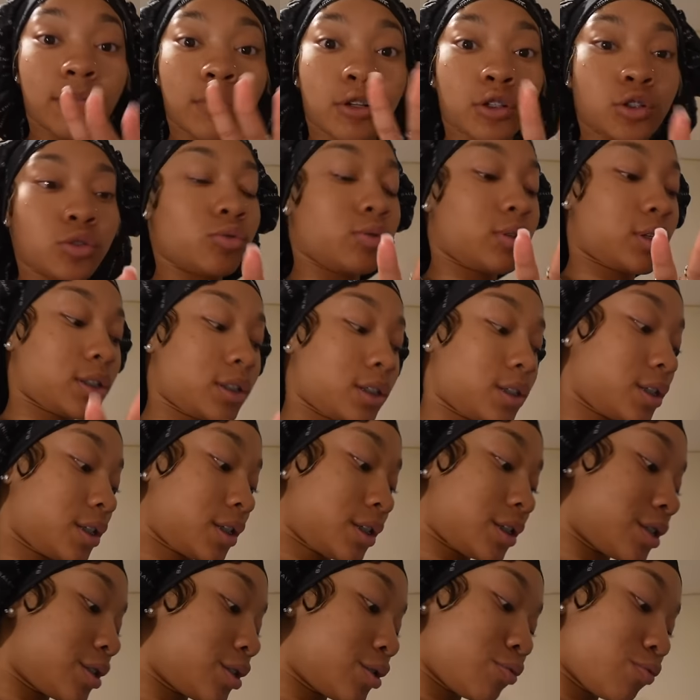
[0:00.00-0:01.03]
on too because it's
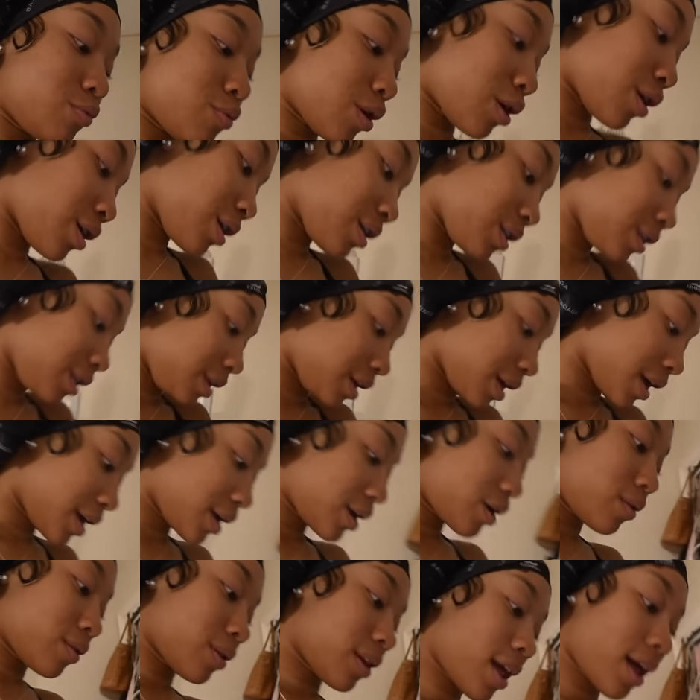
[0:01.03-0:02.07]
just too early. I
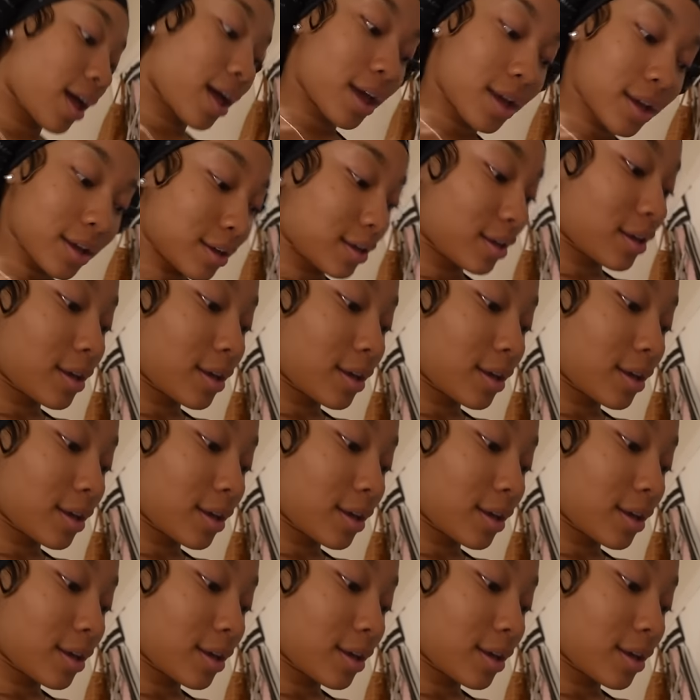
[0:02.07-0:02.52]
ain't gonna lie,